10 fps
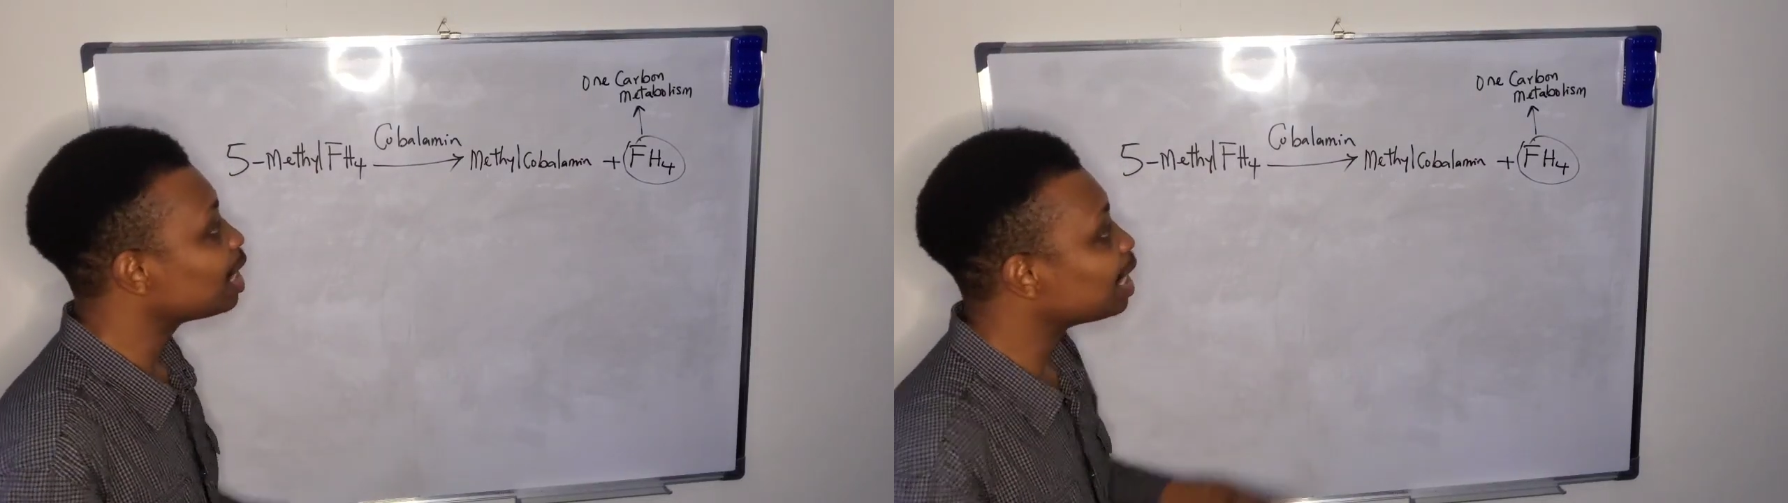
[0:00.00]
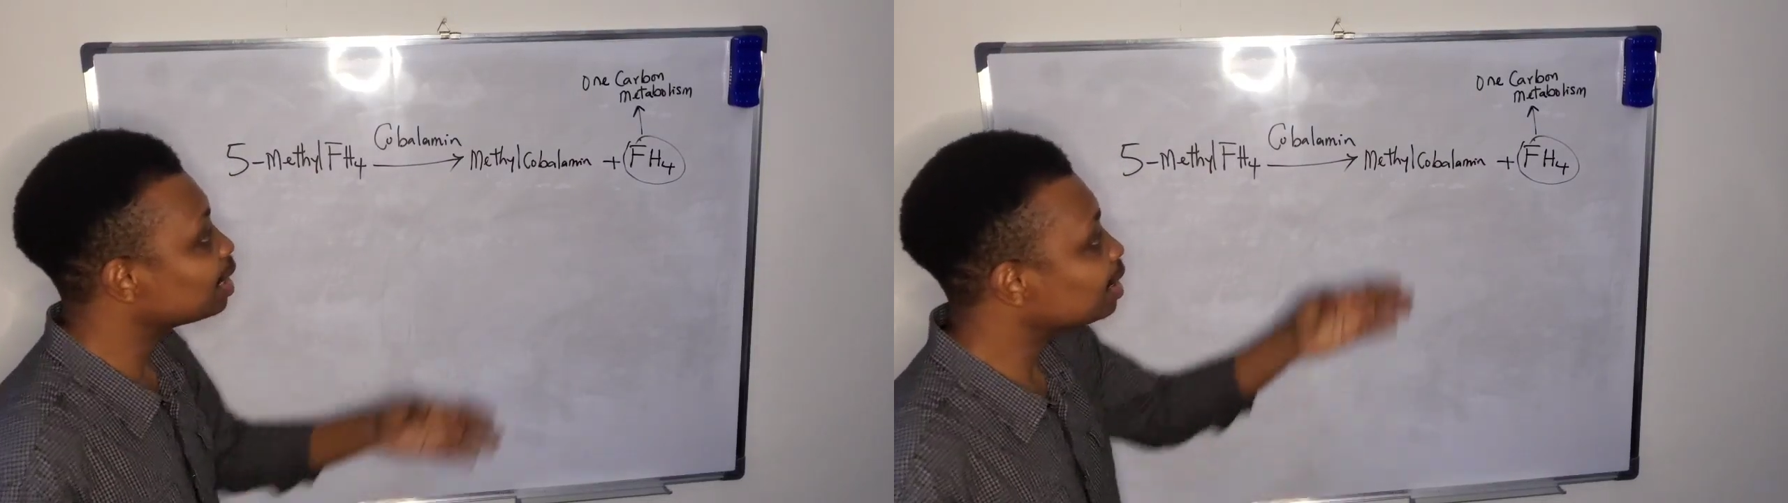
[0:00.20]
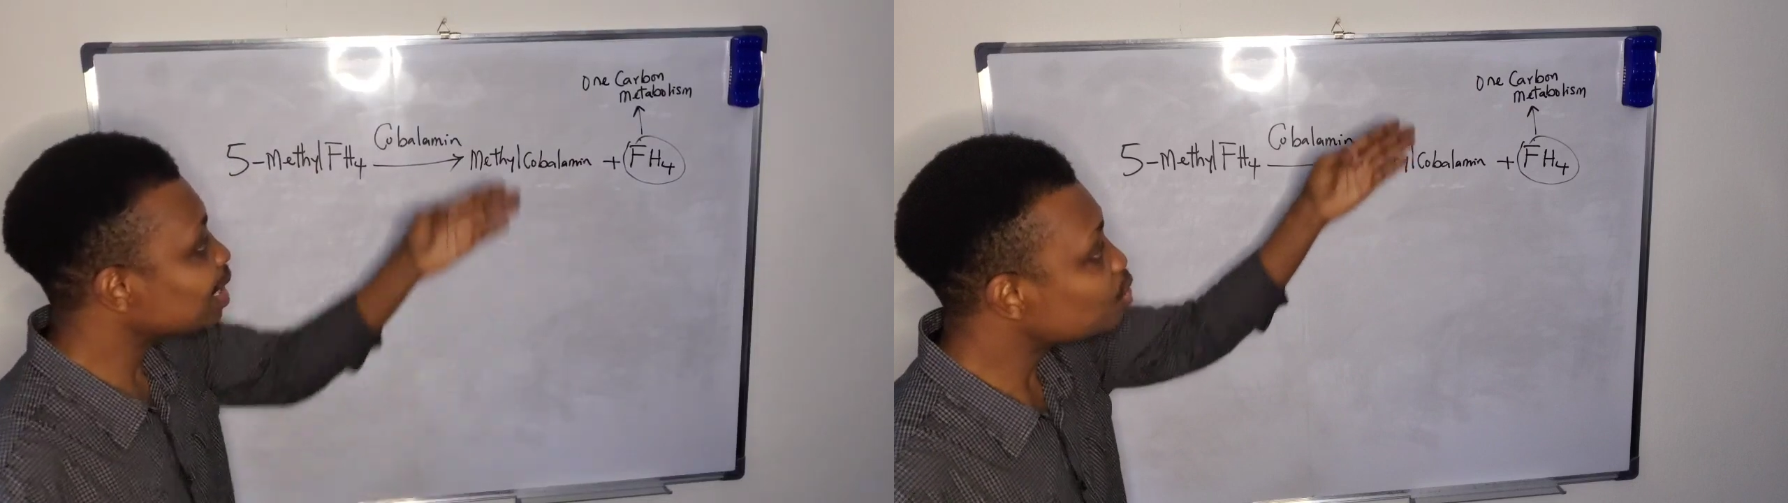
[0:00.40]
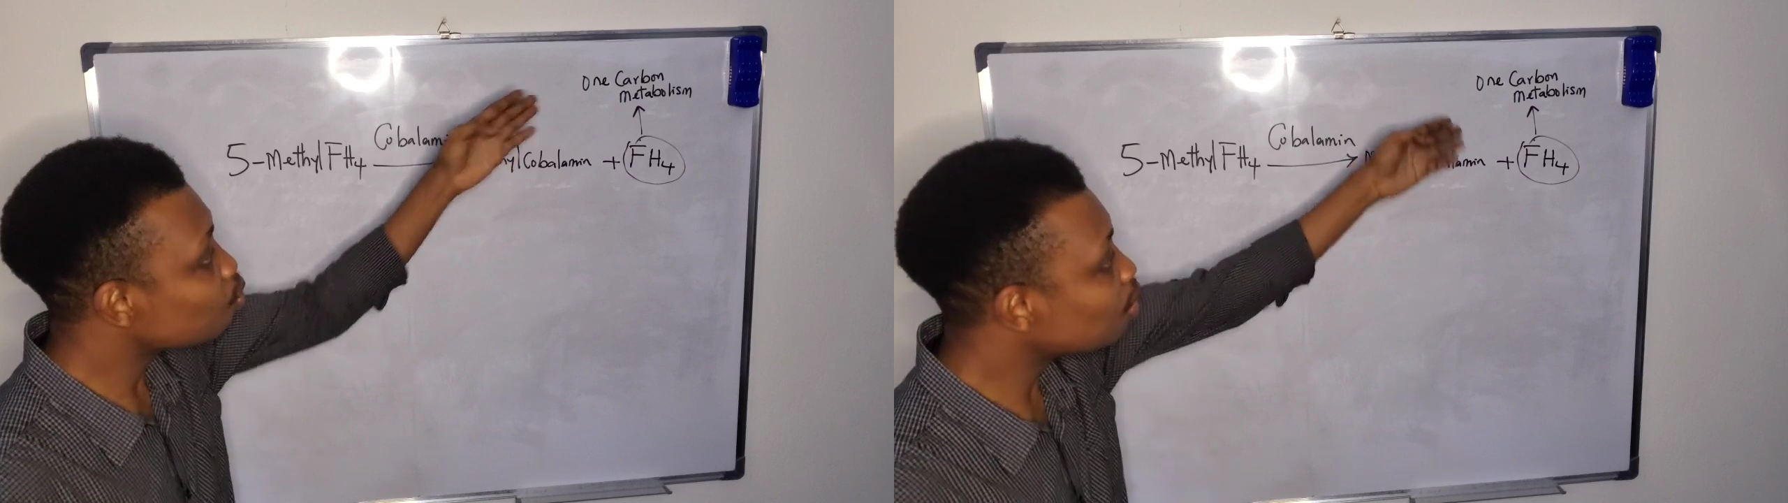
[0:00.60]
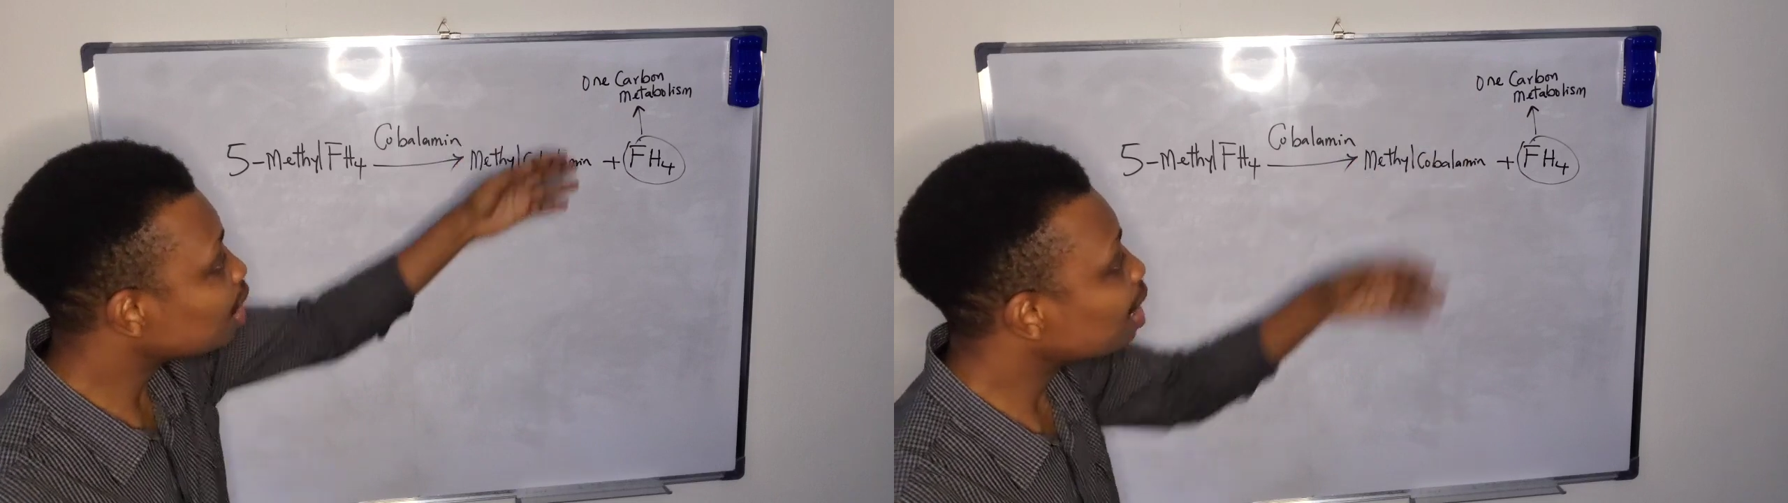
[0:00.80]
and that
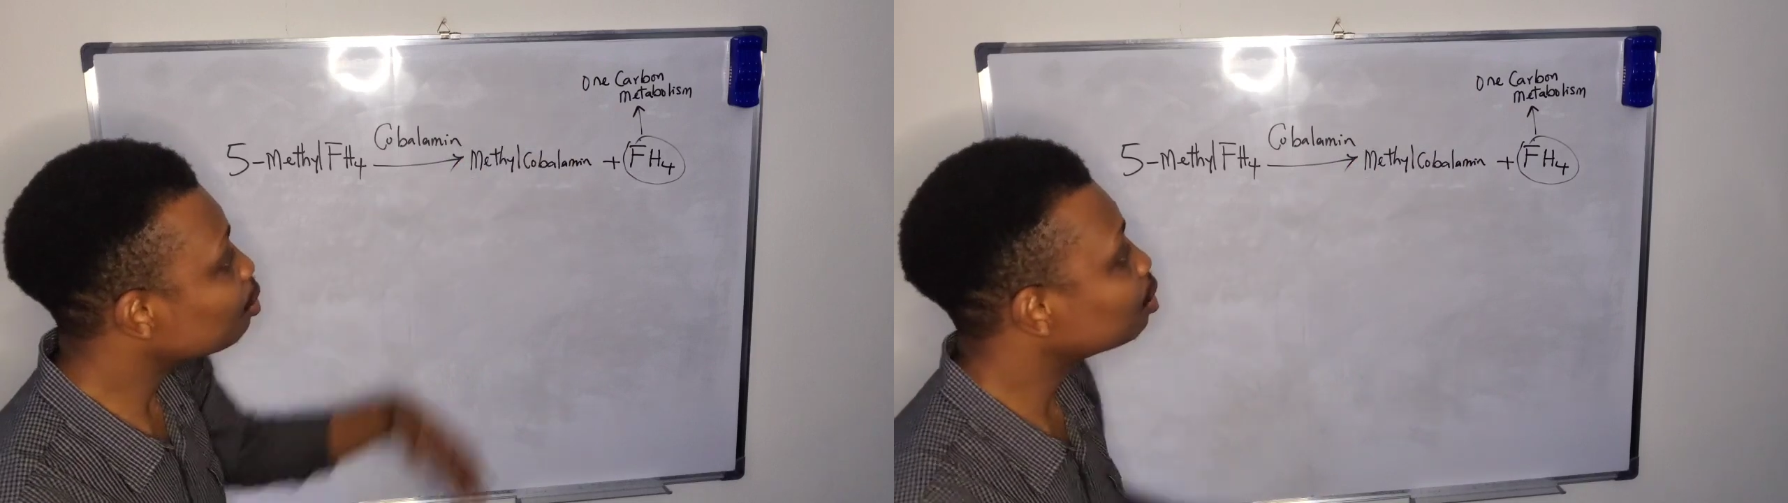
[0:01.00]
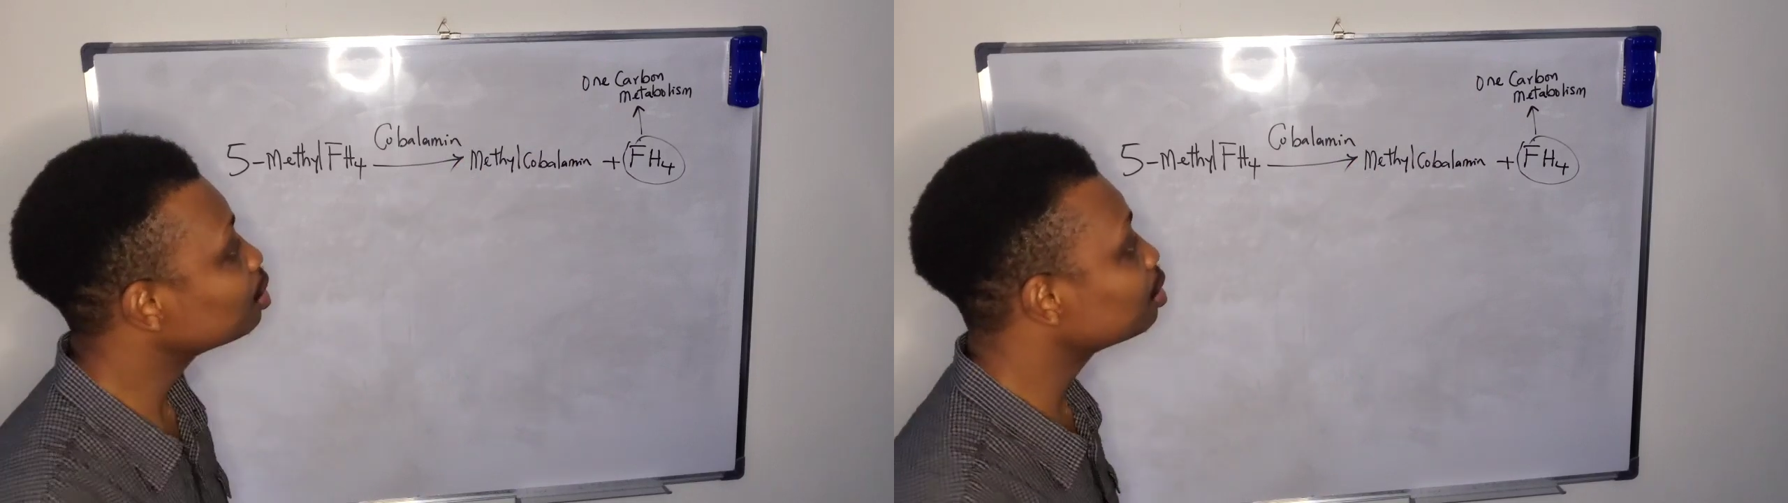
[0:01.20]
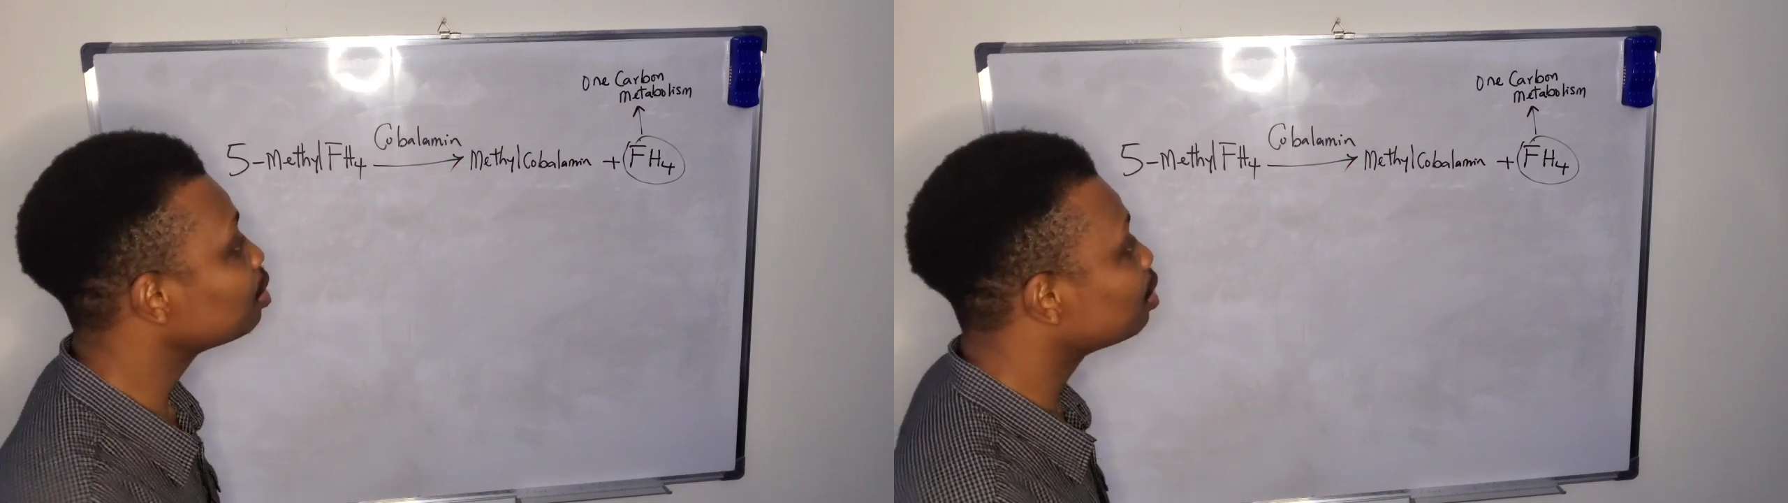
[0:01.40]
1 carbon